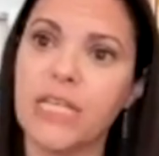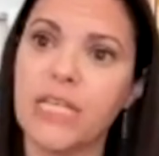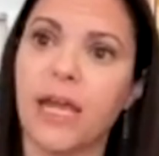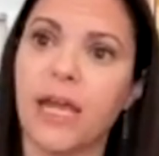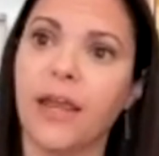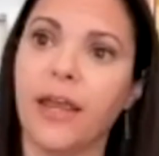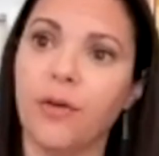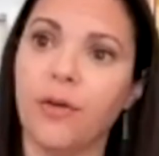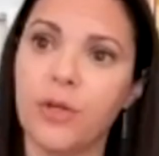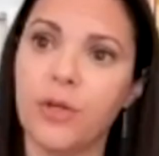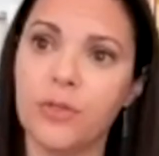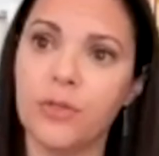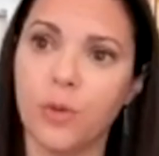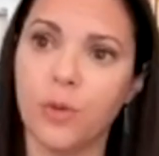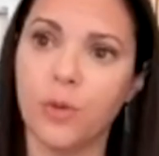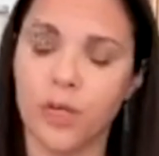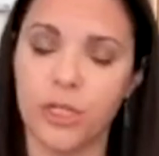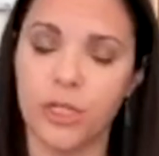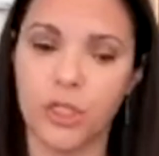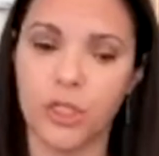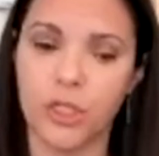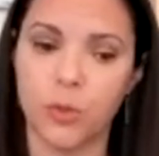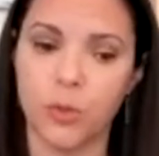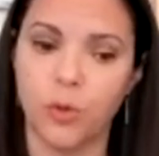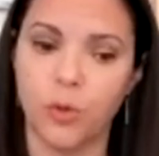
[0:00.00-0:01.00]
I always
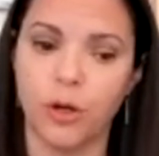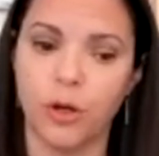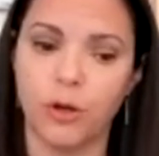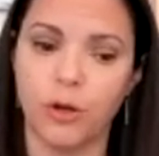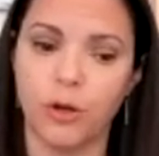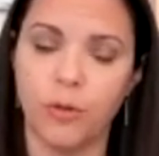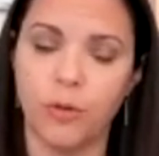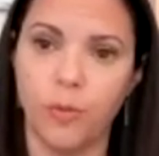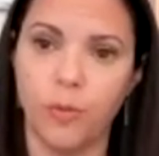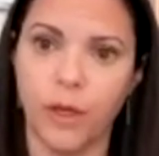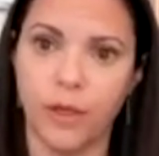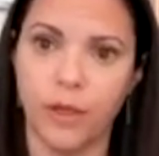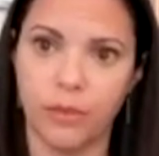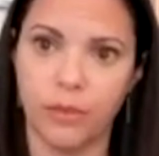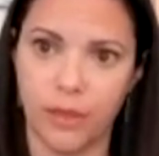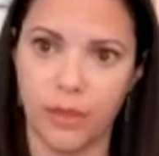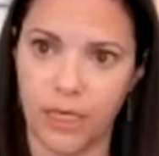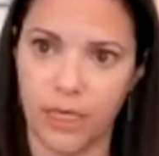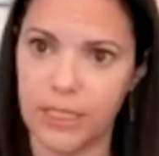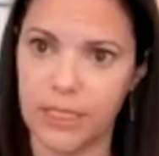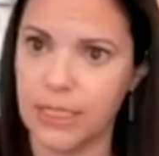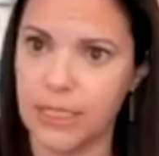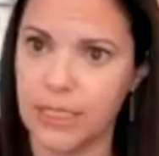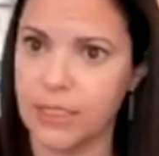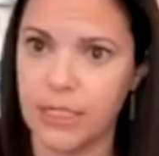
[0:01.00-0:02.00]
wanted to work with
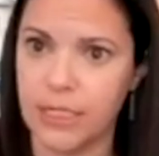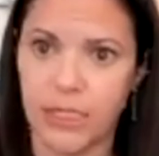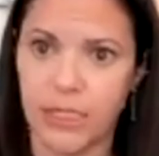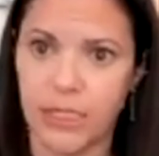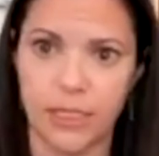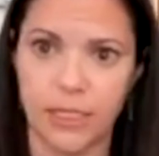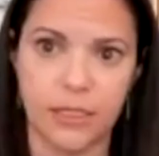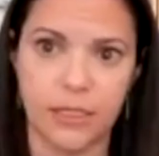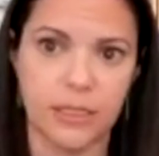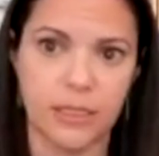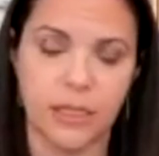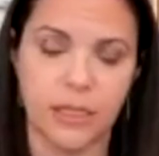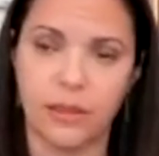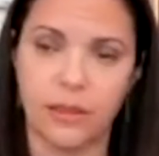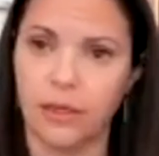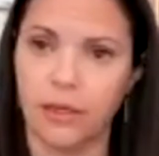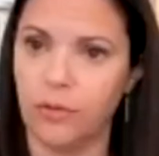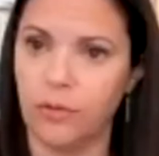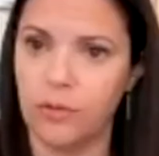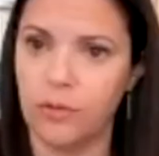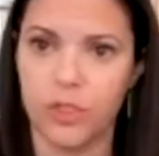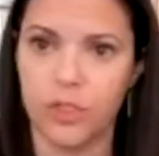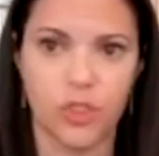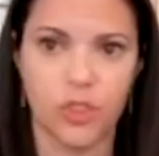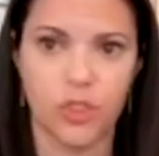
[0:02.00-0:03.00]
kids and teens. I think
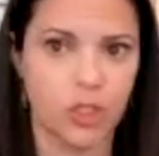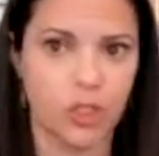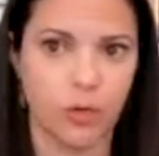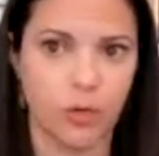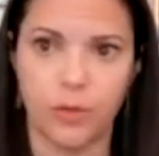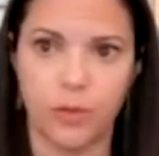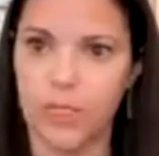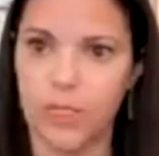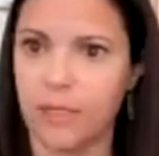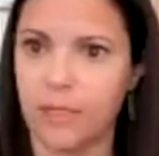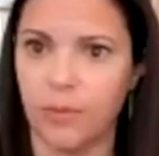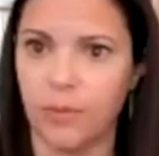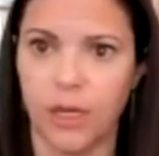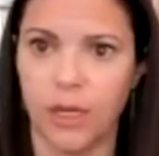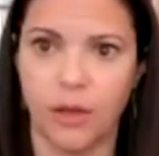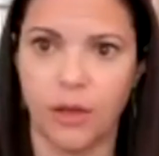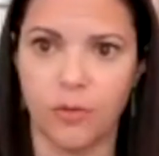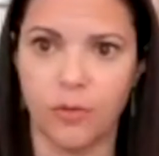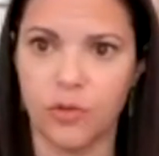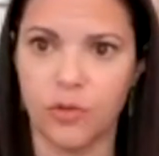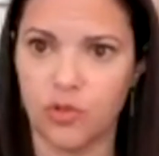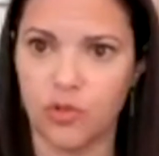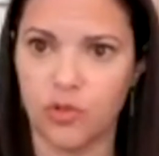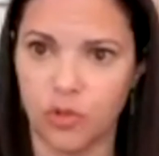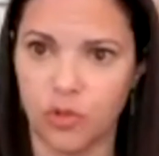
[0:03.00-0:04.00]
it was just always something
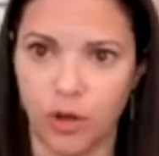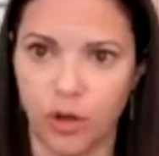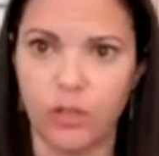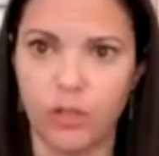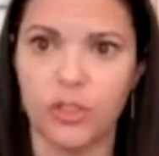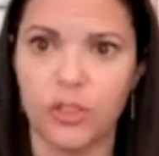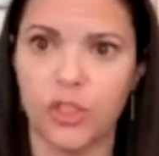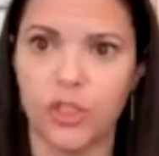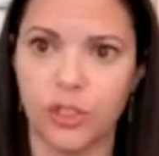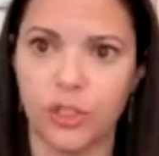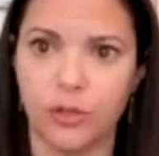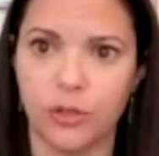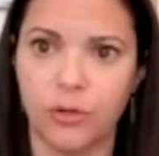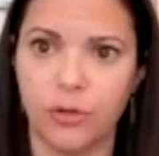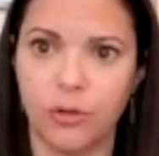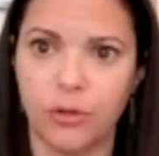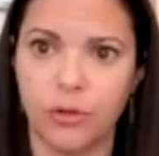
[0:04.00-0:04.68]
I was drawn to.